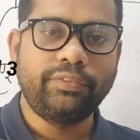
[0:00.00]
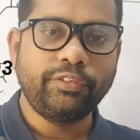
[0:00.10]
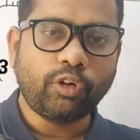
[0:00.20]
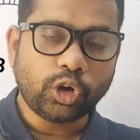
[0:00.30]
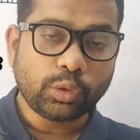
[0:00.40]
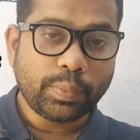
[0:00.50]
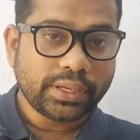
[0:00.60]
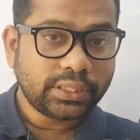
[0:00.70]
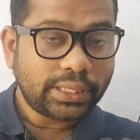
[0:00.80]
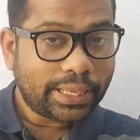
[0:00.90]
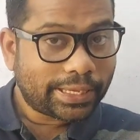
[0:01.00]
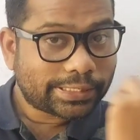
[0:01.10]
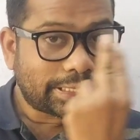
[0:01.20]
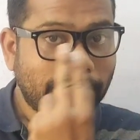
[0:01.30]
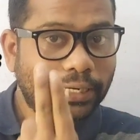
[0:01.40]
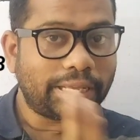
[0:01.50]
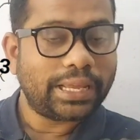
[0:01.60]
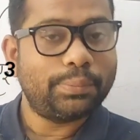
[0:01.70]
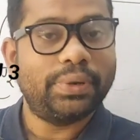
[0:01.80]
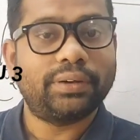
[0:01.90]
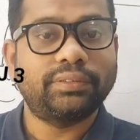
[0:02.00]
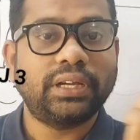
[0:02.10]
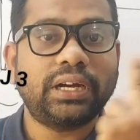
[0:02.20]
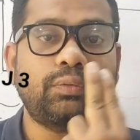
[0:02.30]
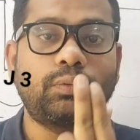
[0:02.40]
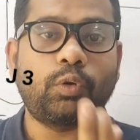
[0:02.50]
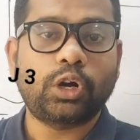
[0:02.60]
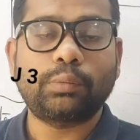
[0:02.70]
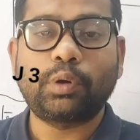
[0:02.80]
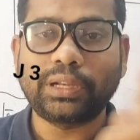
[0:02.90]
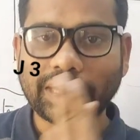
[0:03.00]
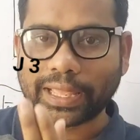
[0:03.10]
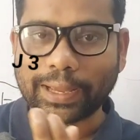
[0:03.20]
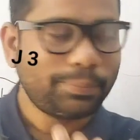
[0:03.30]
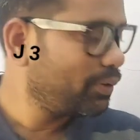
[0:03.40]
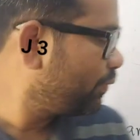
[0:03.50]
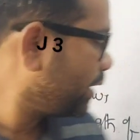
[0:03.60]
If you want to measure the external diameter of that water bottle cap,